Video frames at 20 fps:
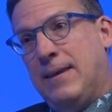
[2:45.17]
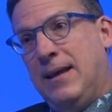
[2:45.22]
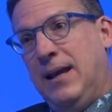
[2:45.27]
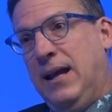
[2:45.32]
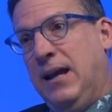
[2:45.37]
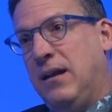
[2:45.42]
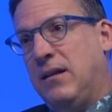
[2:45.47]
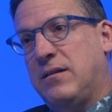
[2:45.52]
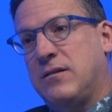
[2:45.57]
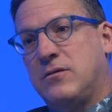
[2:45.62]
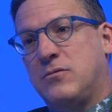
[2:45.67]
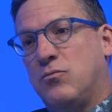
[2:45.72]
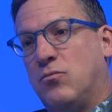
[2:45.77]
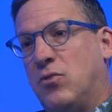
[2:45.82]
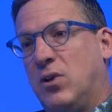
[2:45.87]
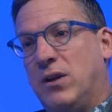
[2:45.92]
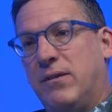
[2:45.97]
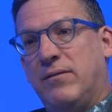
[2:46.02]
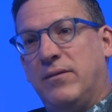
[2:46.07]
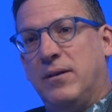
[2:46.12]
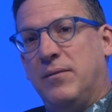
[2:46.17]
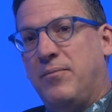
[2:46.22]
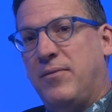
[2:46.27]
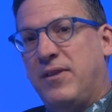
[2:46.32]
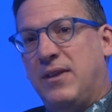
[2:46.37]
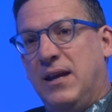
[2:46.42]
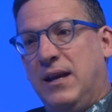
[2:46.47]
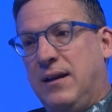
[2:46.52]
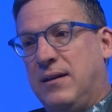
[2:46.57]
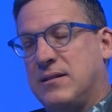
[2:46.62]
It's one of the
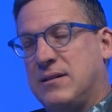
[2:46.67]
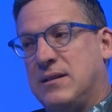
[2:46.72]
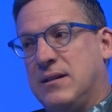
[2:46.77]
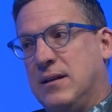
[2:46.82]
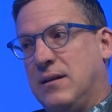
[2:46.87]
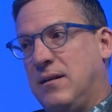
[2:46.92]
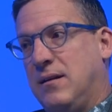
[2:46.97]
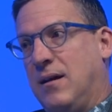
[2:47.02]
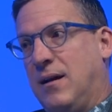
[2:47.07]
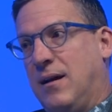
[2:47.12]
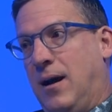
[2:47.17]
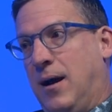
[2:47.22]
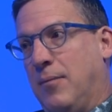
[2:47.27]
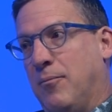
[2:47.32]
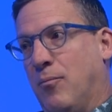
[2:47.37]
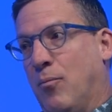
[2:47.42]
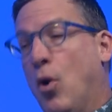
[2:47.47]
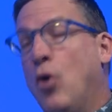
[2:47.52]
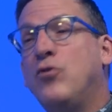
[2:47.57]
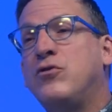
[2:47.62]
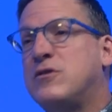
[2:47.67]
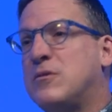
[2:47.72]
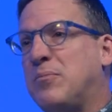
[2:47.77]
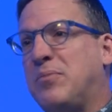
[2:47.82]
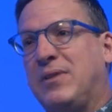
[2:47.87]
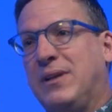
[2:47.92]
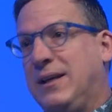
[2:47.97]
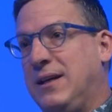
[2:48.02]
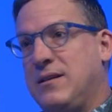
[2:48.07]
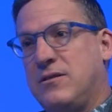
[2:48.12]
things that I'm most
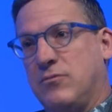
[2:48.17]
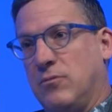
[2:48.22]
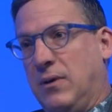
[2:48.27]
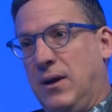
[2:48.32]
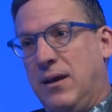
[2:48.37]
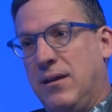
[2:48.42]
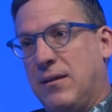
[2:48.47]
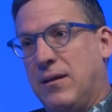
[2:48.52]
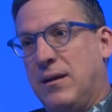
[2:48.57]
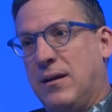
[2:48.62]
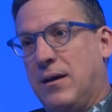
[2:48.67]
pleased with